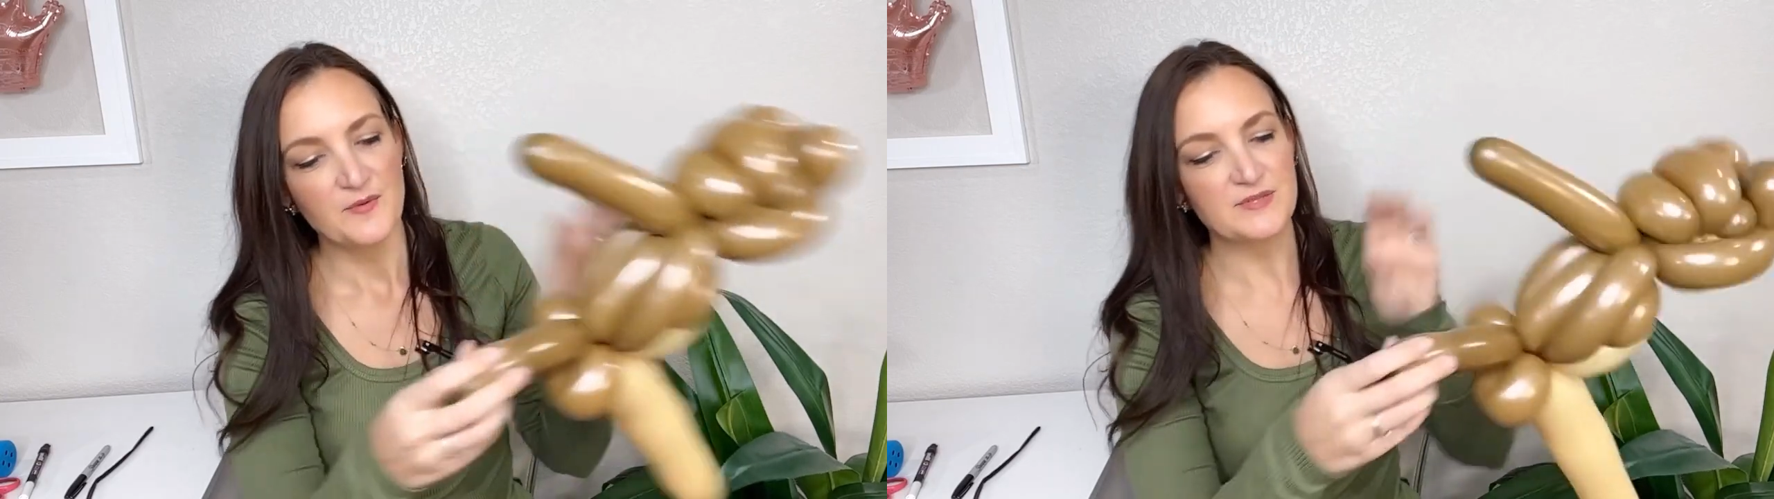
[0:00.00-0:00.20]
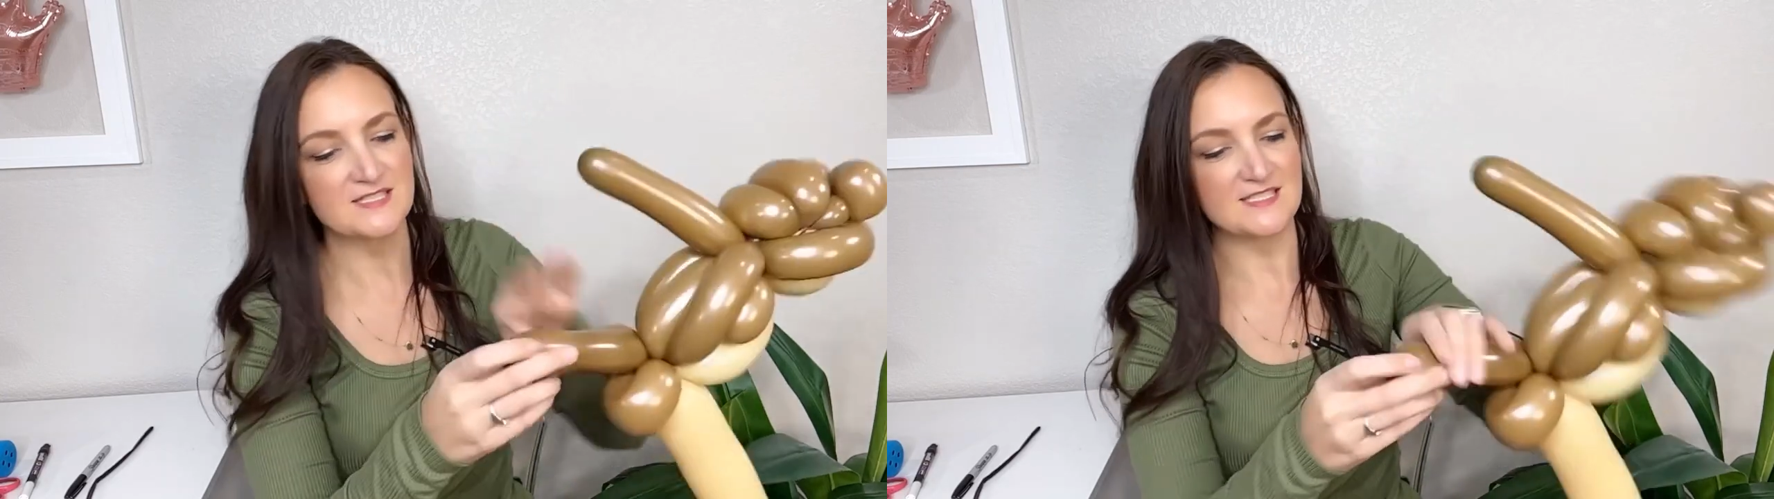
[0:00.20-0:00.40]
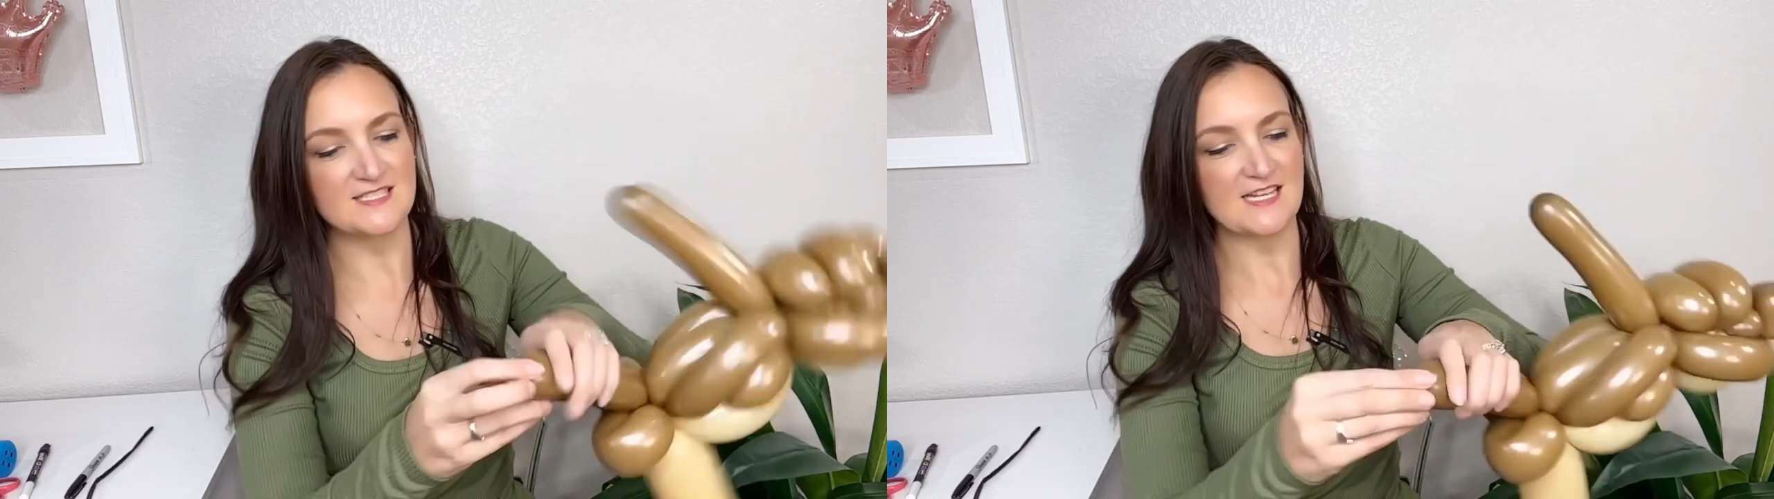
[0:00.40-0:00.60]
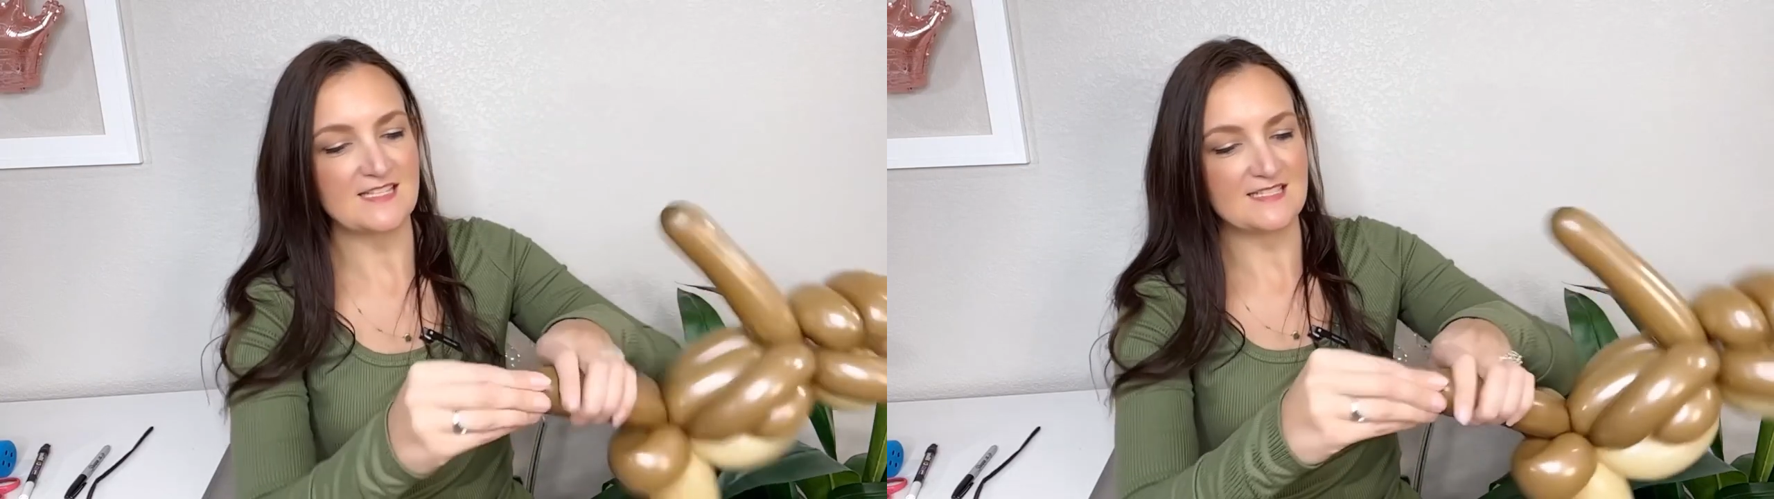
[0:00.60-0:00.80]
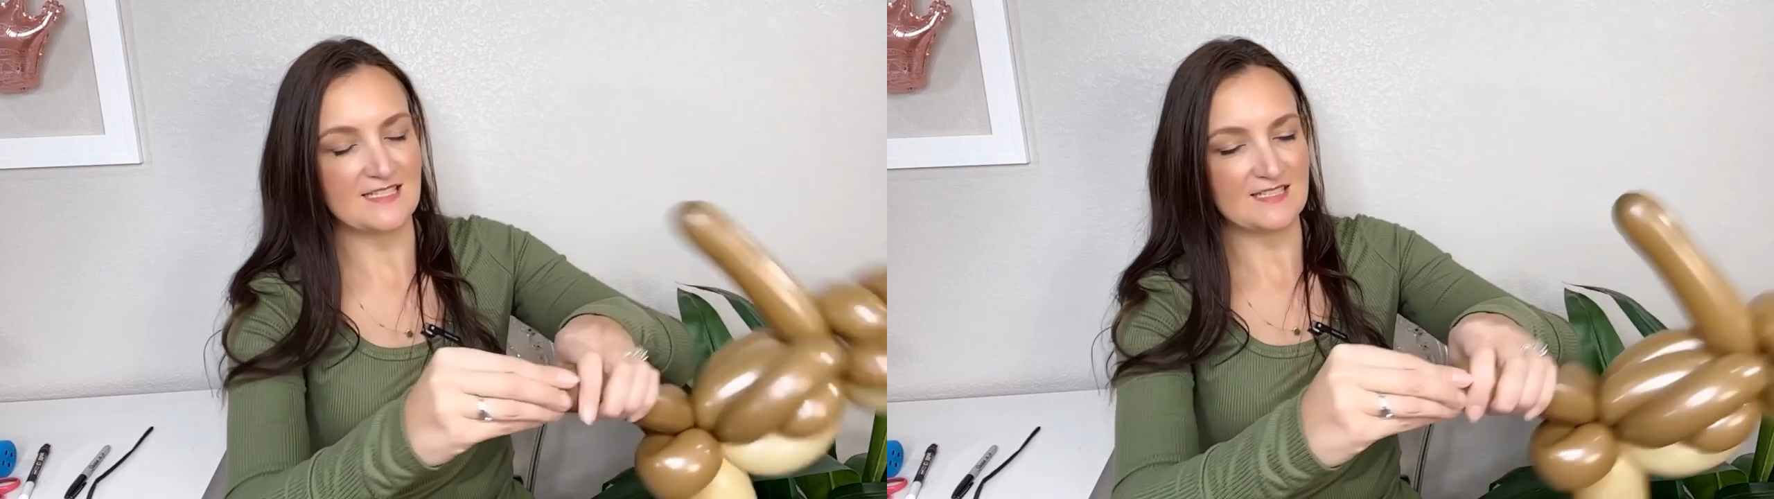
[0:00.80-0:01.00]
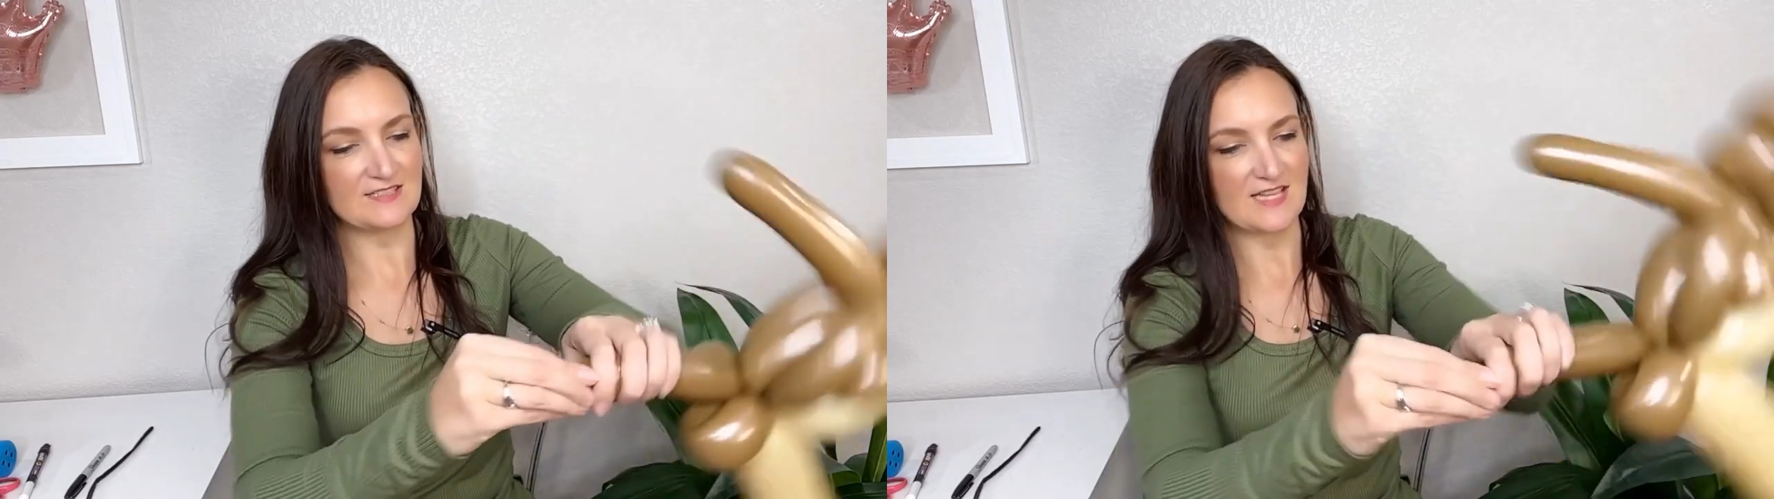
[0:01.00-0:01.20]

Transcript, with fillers: which is just a little